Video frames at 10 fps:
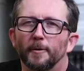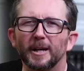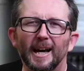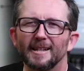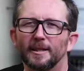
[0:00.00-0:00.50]
For
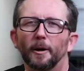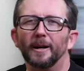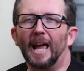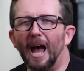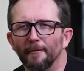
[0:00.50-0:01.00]
you guys that
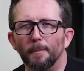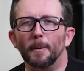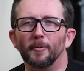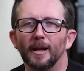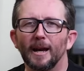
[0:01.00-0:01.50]
already have a
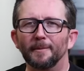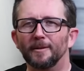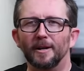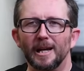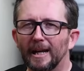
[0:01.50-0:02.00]
purple
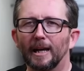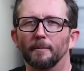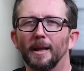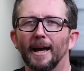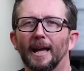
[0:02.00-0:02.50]
hammer, are you gonna get
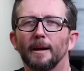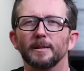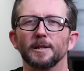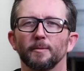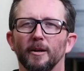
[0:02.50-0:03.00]
a black
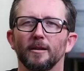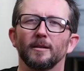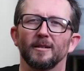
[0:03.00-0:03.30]
hammer as well?